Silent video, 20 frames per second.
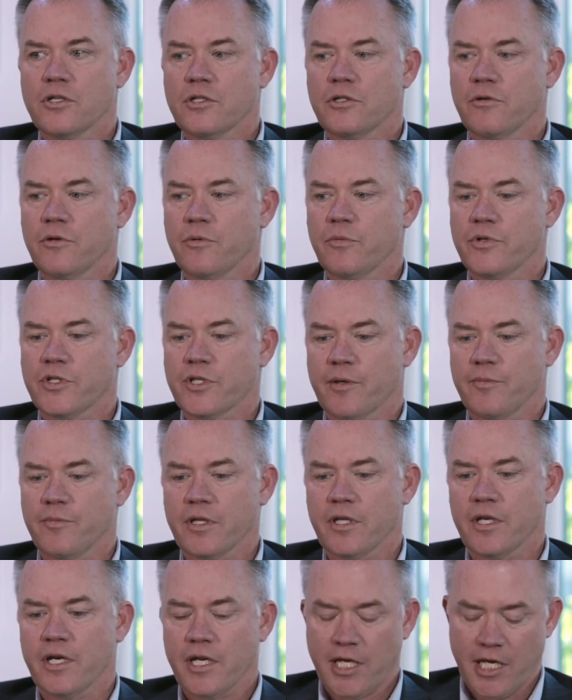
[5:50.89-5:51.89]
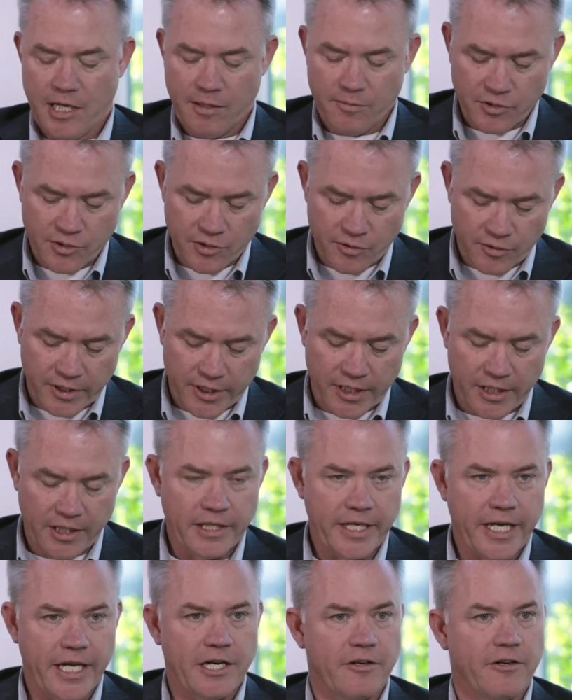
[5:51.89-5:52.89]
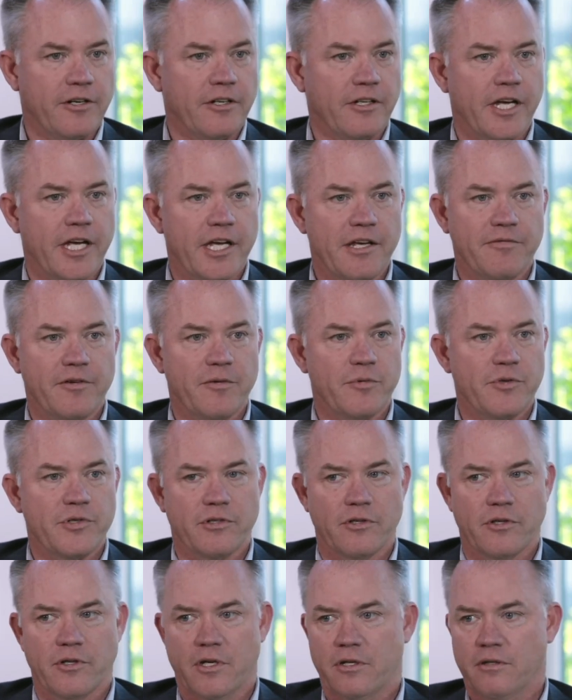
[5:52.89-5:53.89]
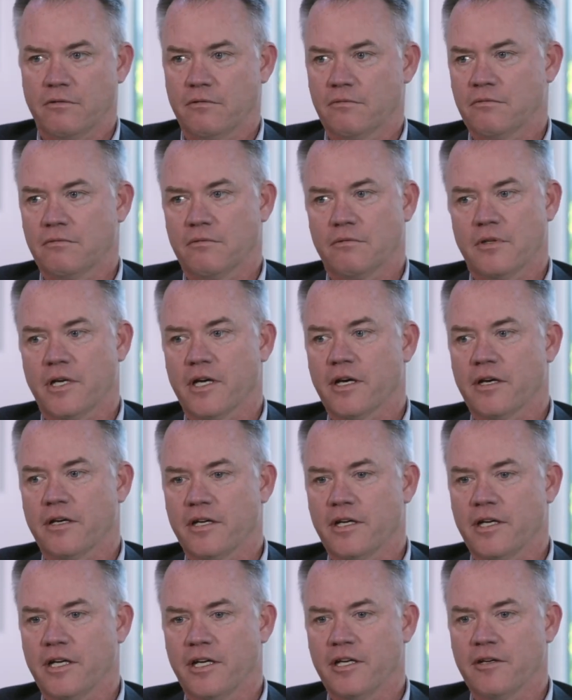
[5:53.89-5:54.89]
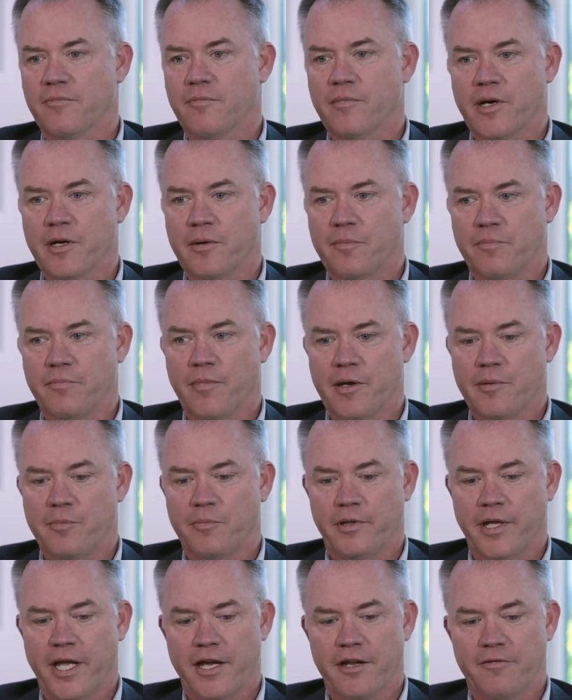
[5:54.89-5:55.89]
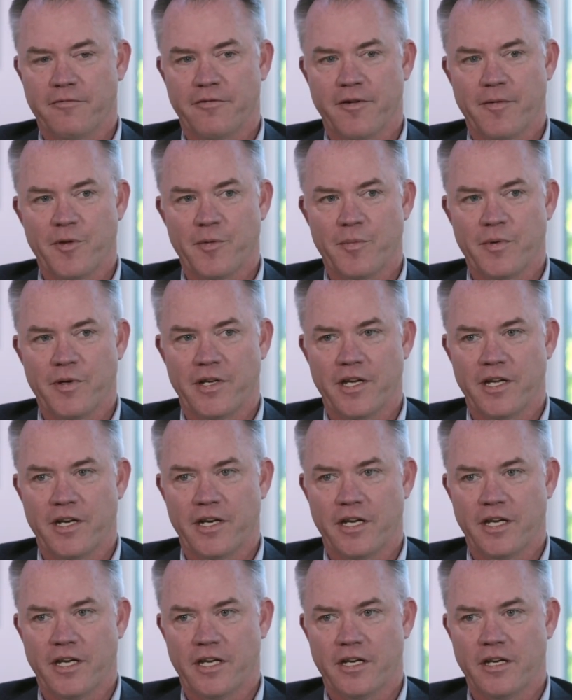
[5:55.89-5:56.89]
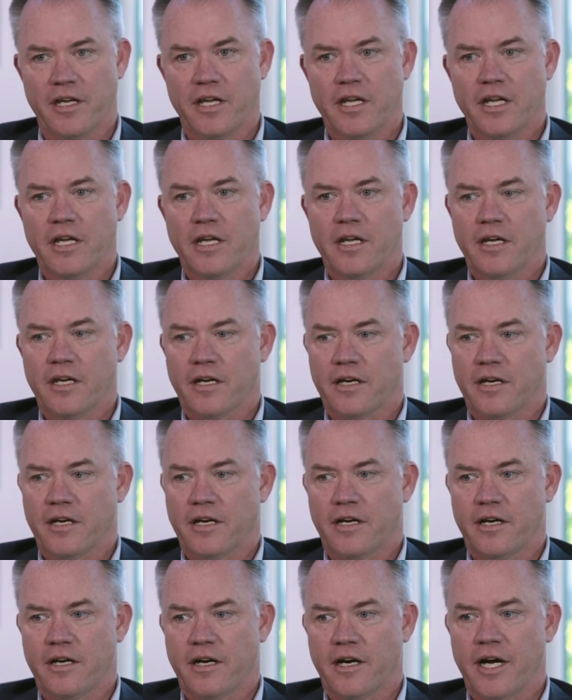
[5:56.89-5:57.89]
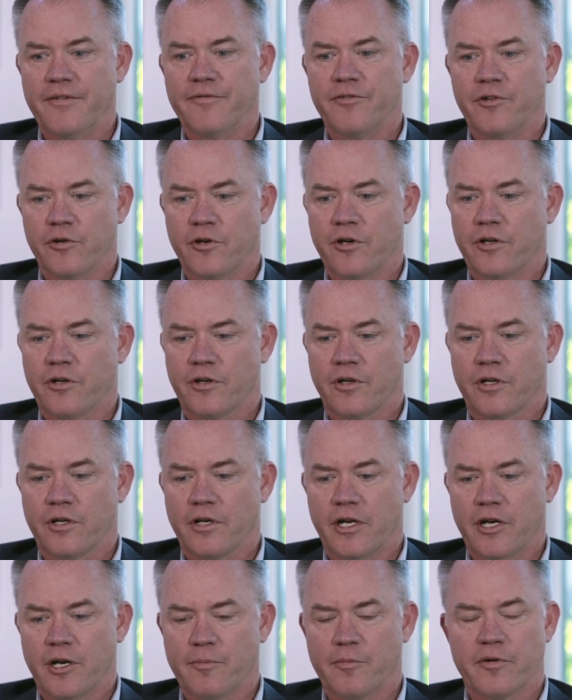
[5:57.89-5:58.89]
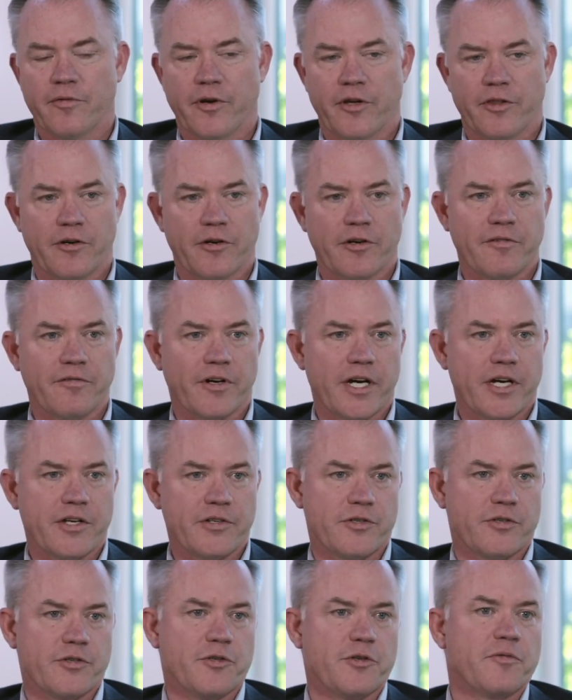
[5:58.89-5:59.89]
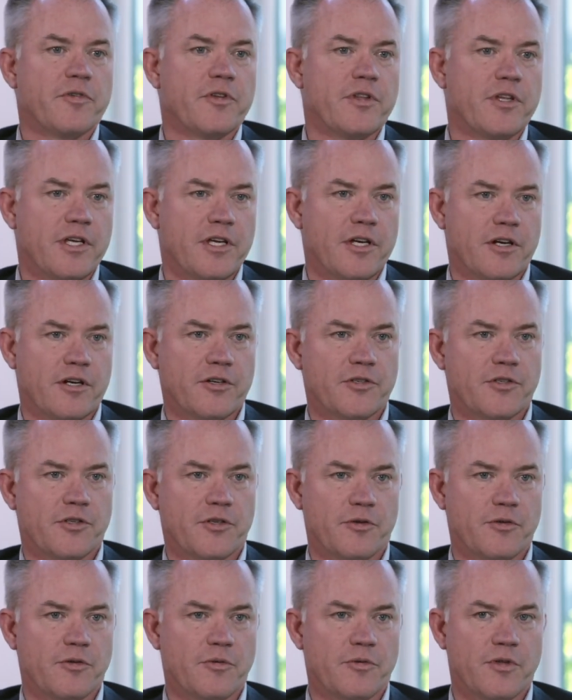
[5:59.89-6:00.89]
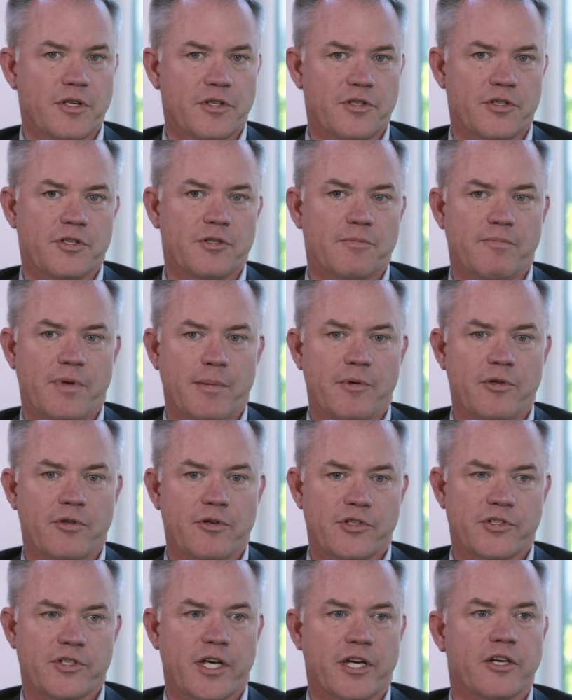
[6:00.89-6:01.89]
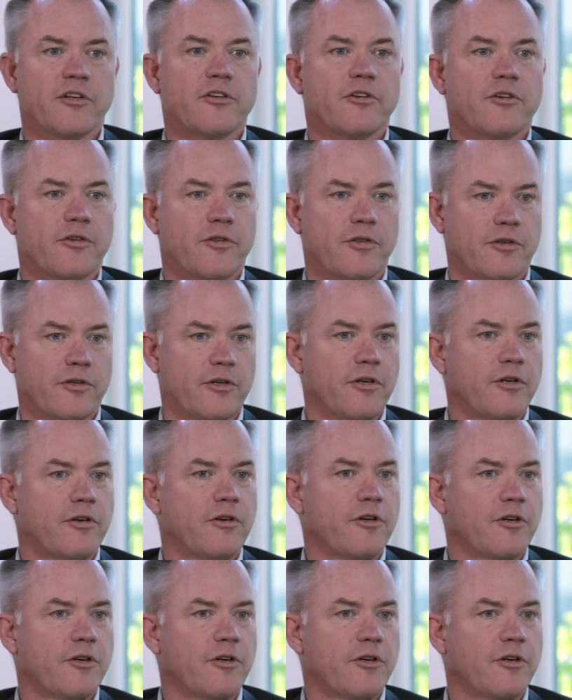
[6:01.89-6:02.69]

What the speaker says: So it was something that I came to a little later in life. It was not in my plan from the beginning, and I've known a number of other advisors over the years who this is maybe their second or third